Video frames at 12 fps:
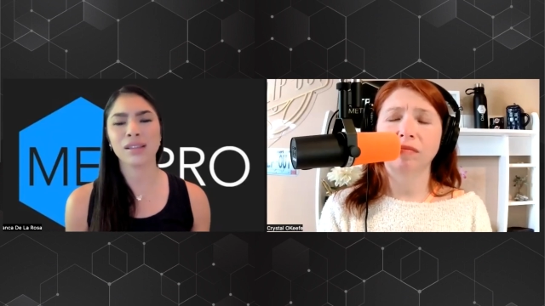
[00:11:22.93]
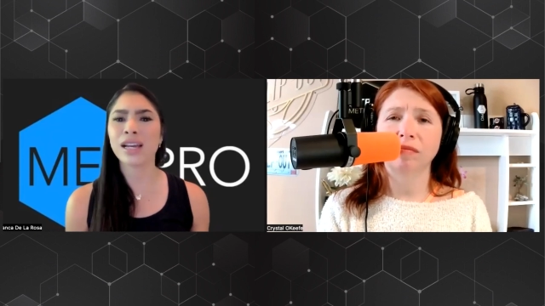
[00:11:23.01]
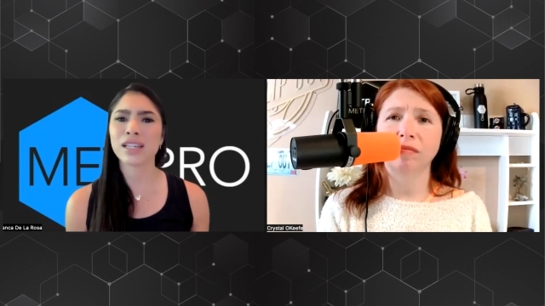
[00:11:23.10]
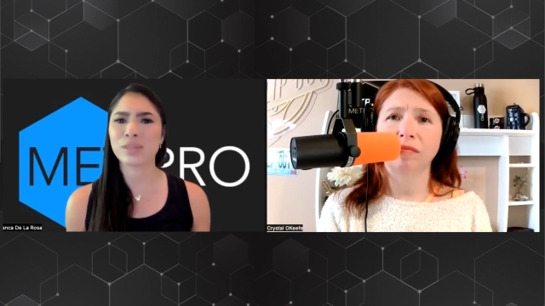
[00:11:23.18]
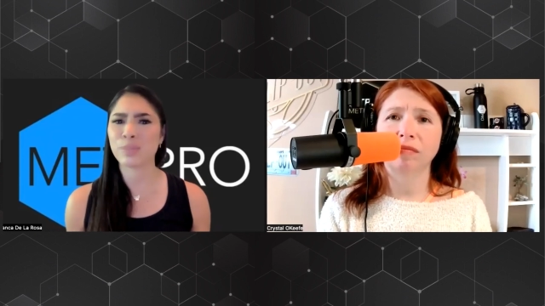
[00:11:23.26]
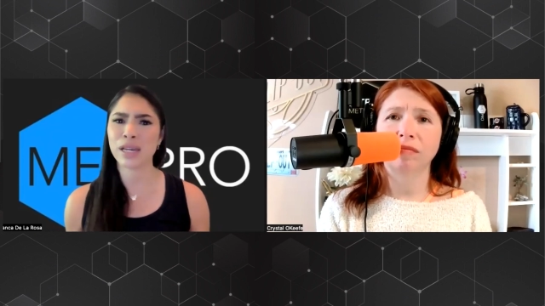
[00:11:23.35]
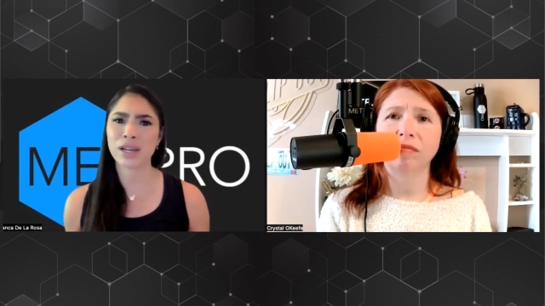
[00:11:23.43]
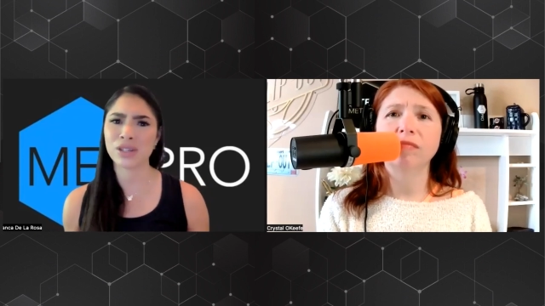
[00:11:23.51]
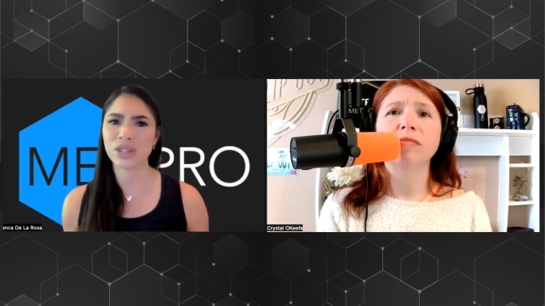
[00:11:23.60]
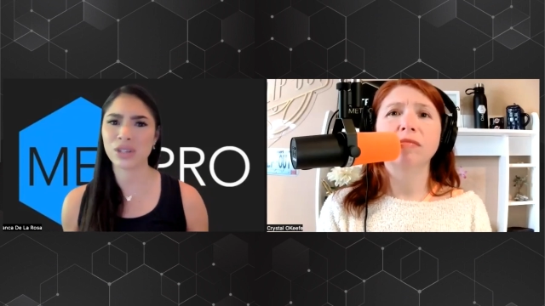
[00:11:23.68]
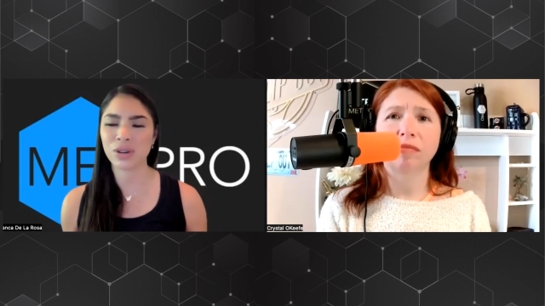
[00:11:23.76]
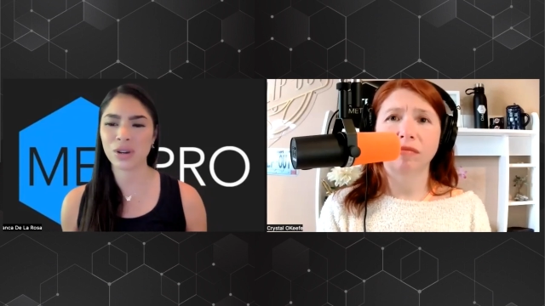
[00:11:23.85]
Speaker 1: less
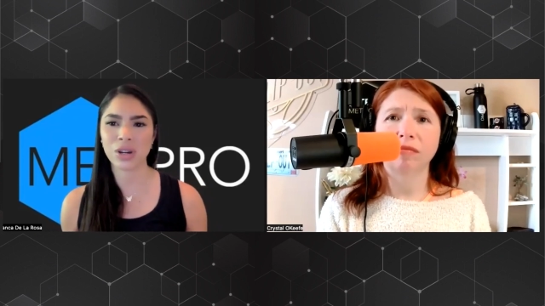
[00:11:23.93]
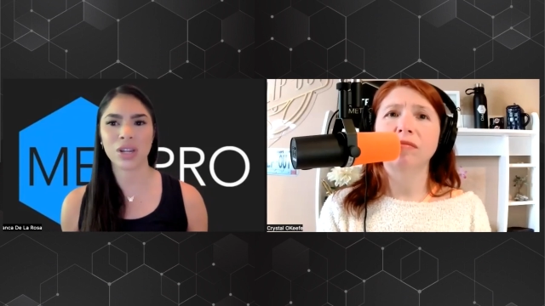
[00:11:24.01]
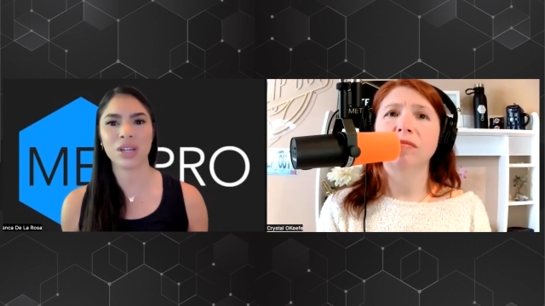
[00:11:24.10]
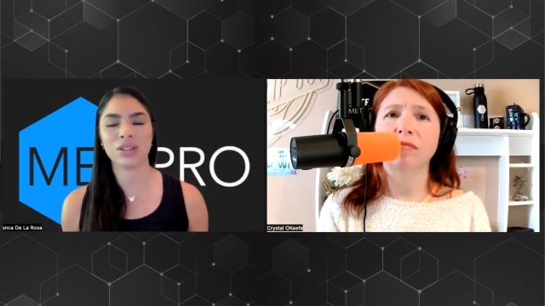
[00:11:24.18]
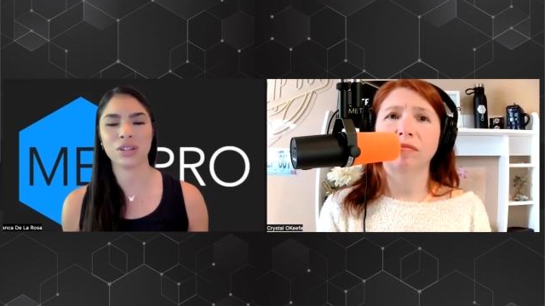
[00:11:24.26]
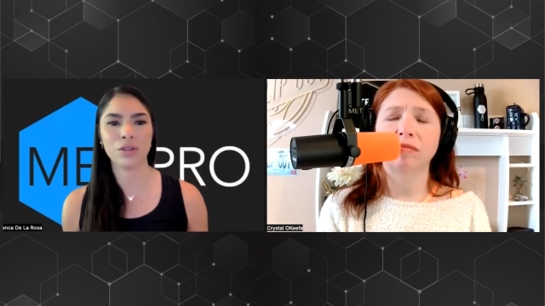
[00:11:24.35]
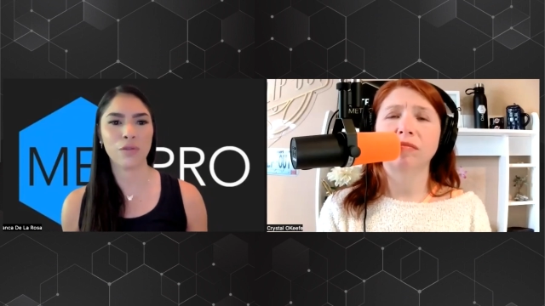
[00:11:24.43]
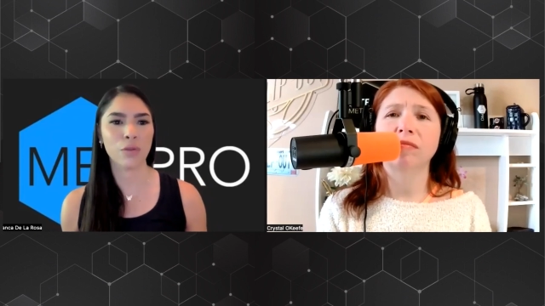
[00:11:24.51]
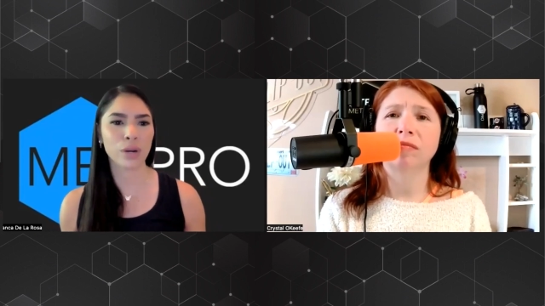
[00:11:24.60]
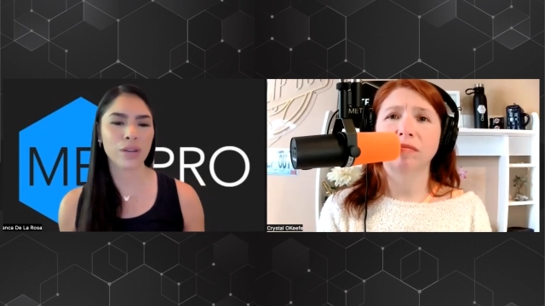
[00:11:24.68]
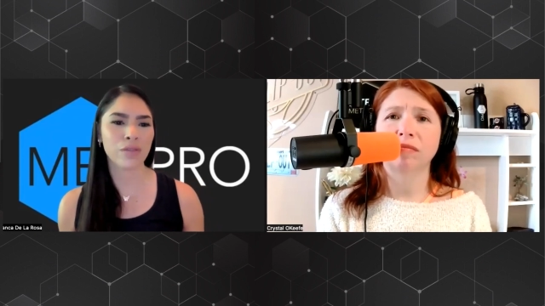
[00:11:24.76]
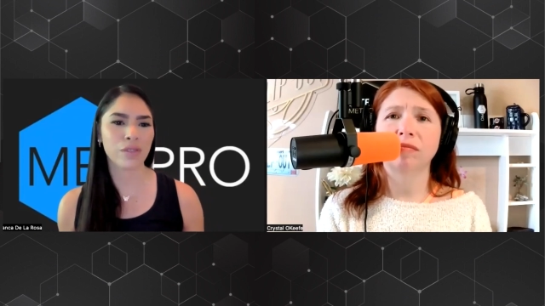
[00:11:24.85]
because you couldn't do
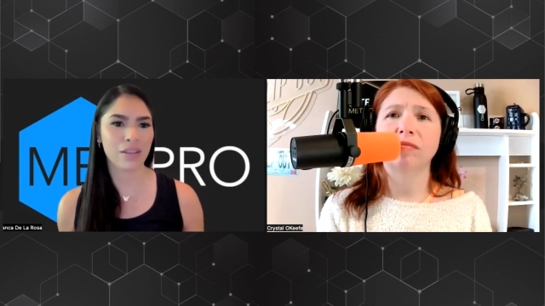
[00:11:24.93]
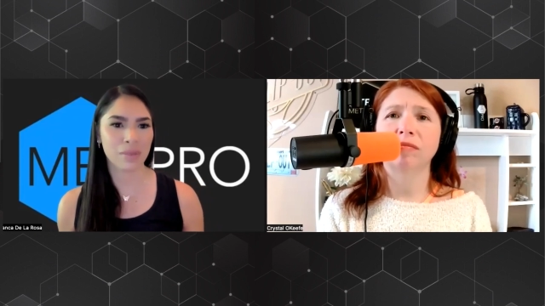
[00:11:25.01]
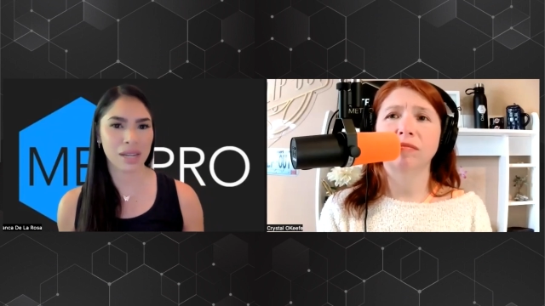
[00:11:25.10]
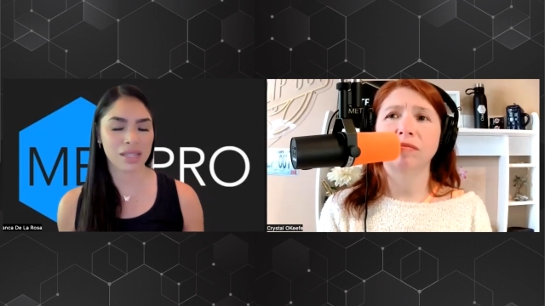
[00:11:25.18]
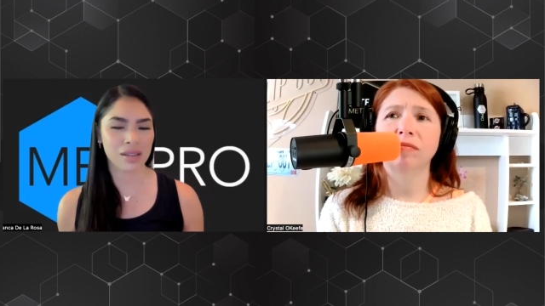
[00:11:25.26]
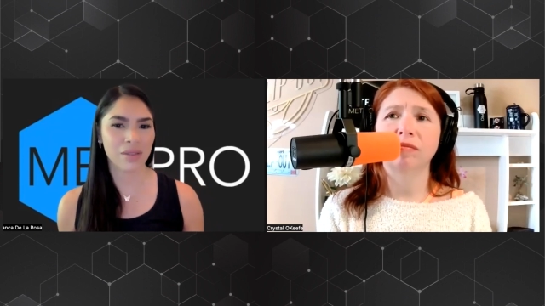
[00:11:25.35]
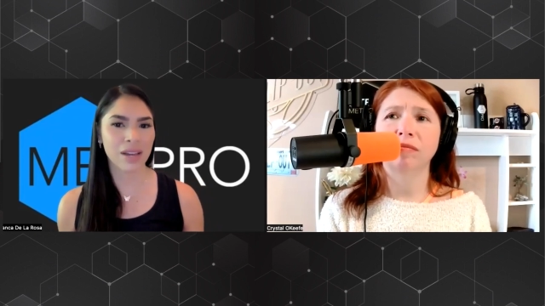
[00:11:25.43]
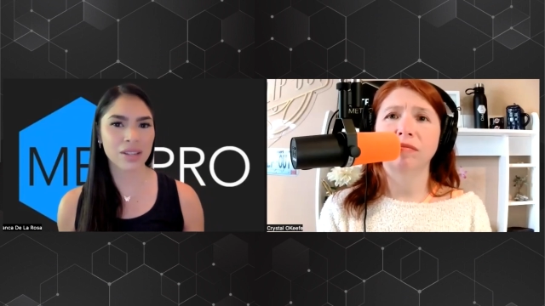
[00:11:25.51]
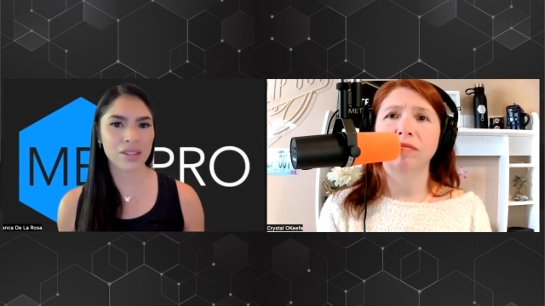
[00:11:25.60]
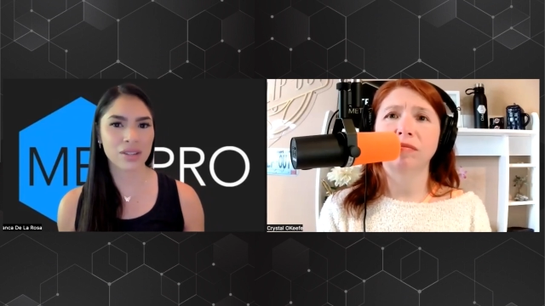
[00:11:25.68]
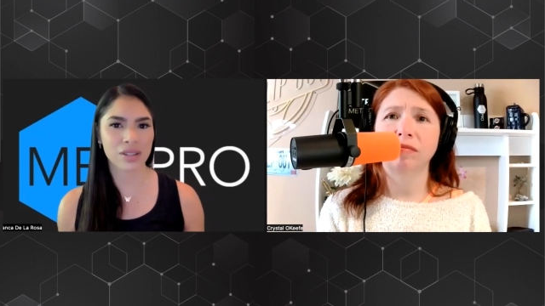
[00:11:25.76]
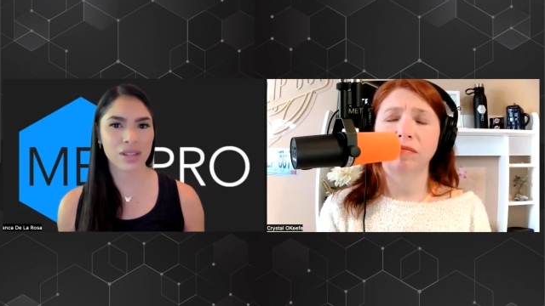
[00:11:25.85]
45 minutes of
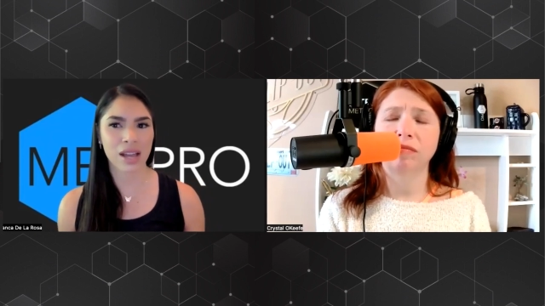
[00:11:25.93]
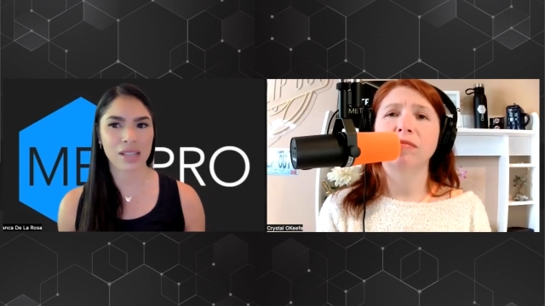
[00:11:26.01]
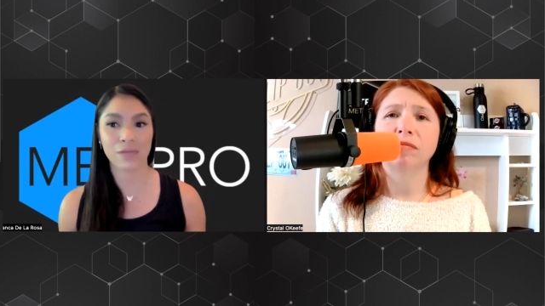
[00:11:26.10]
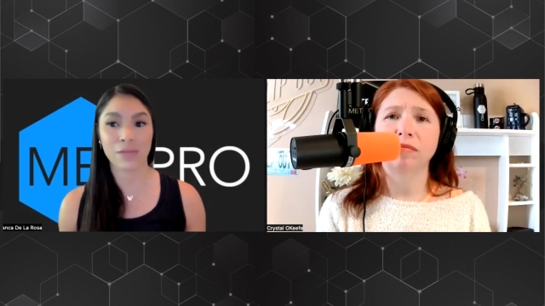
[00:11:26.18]
exercise.